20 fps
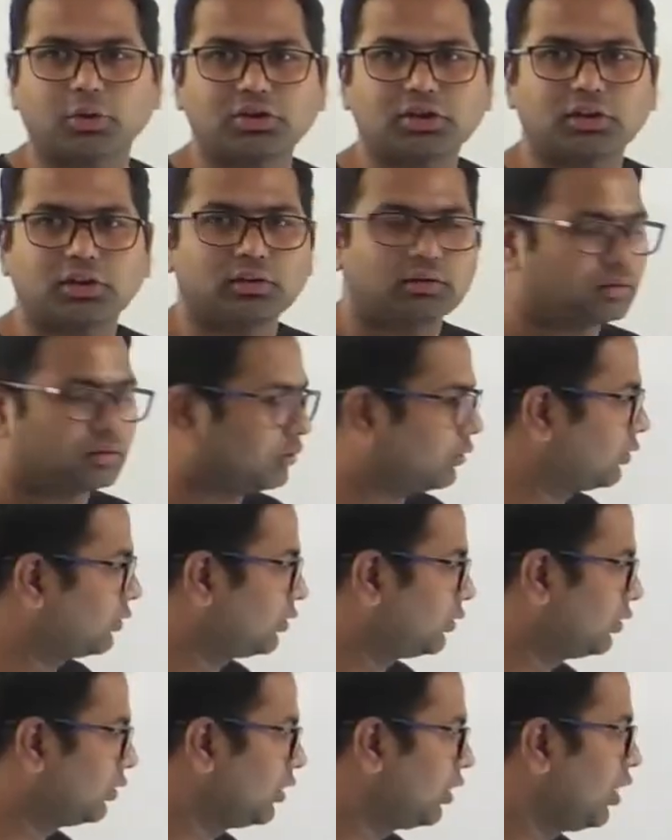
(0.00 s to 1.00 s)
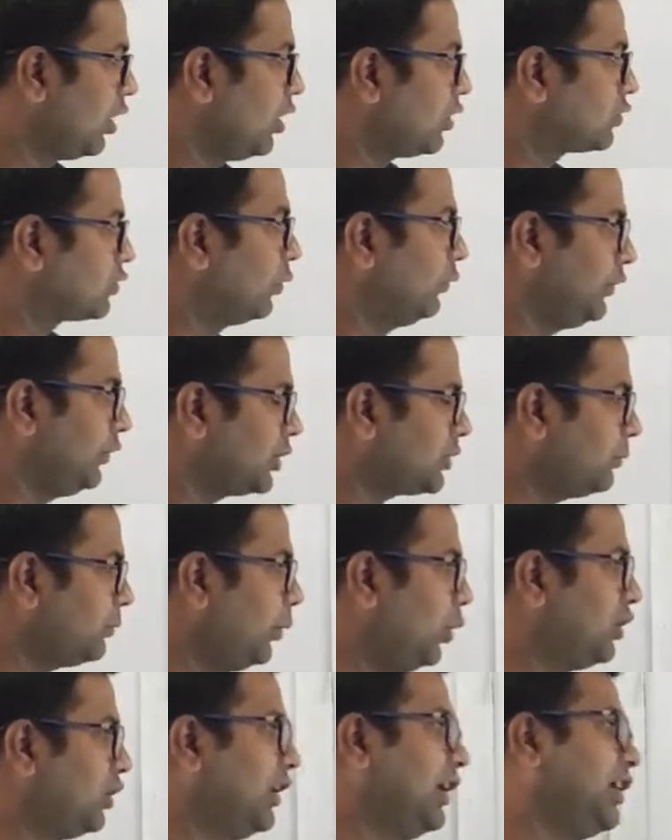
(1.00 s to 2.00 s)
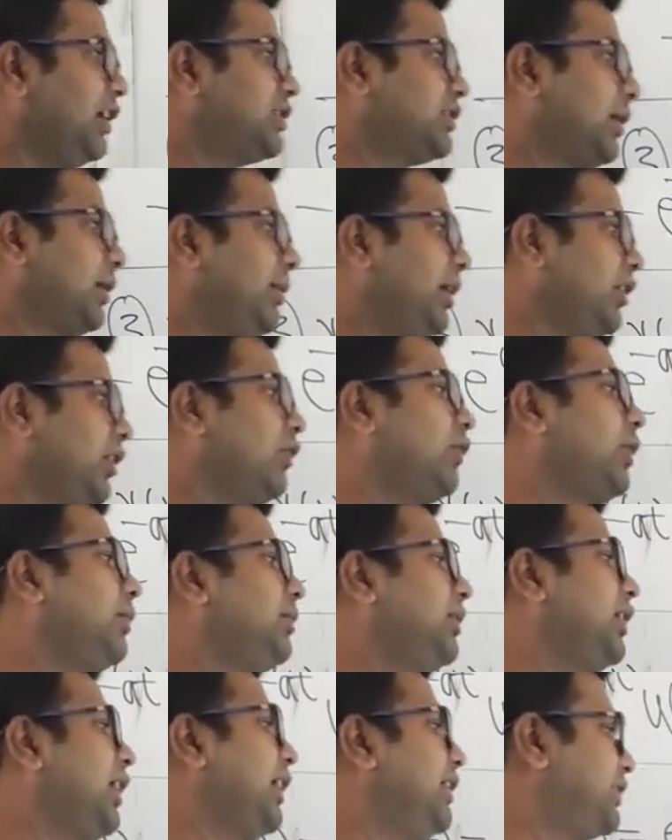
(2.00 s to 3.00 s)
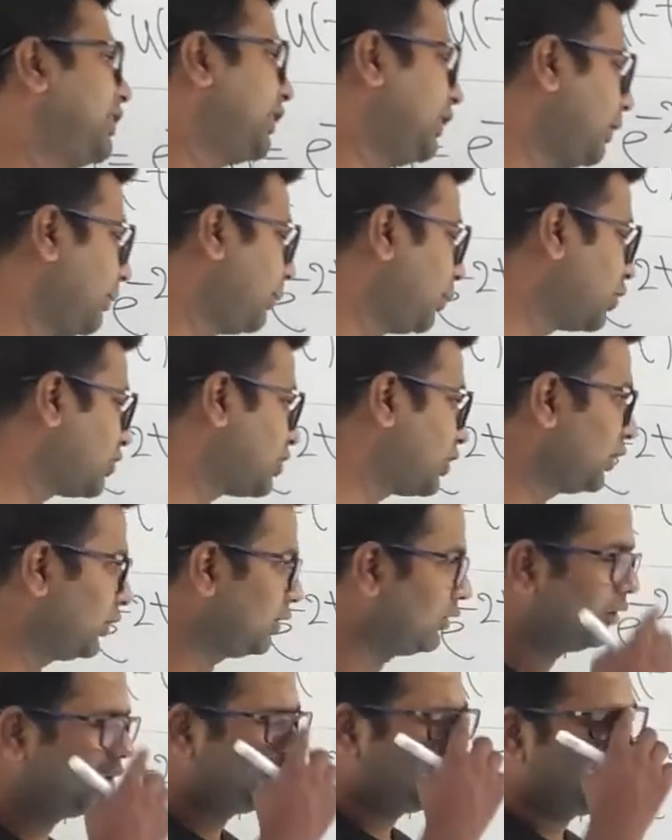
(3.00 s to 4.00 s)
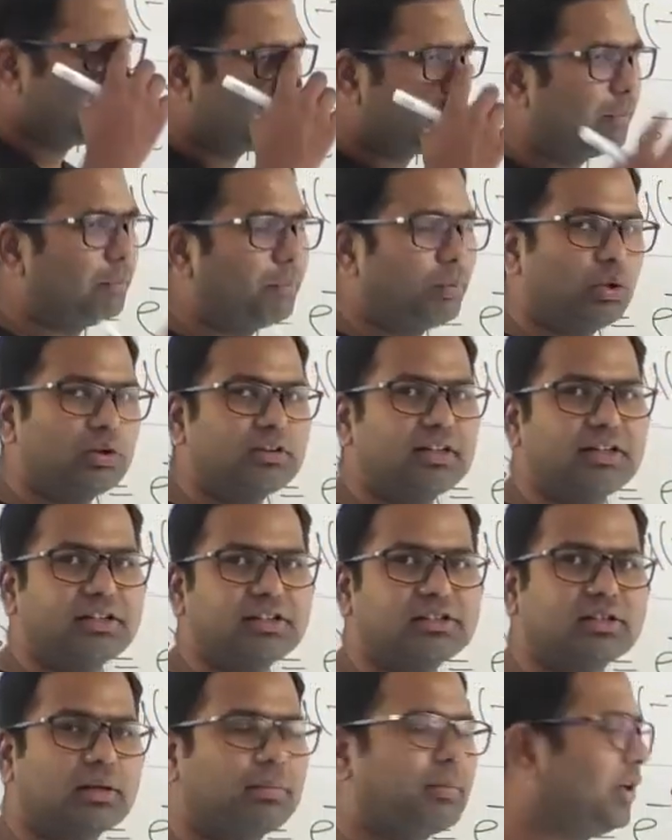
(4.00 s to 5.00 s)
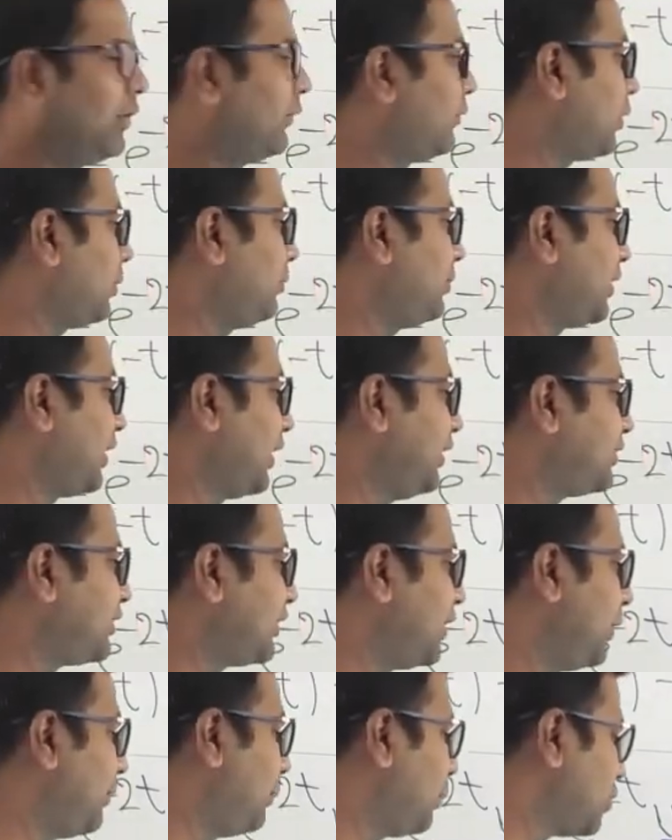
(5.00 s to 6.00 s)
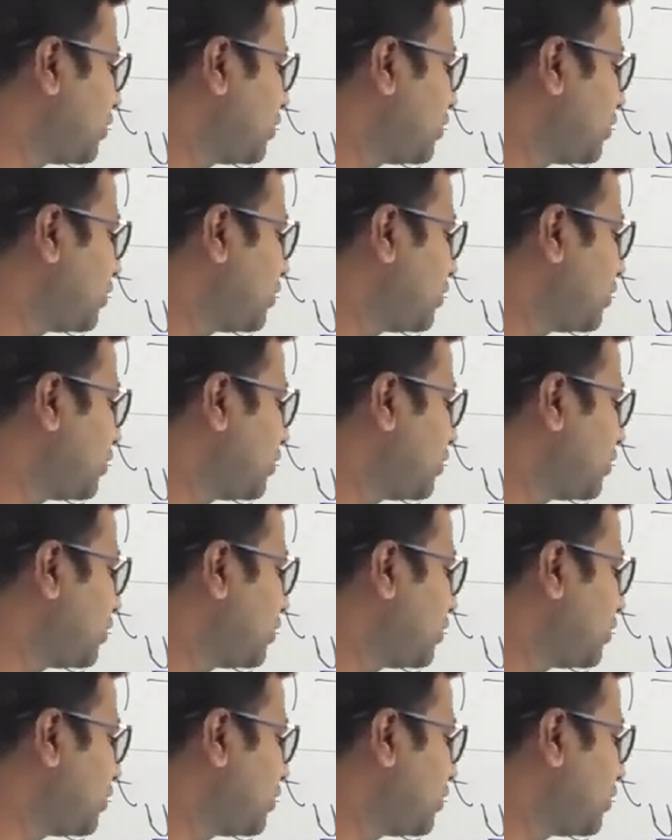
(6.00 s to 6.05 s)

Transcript: portion. So, which pole is coming from the right-sided portion? the pole that is coming from the right sided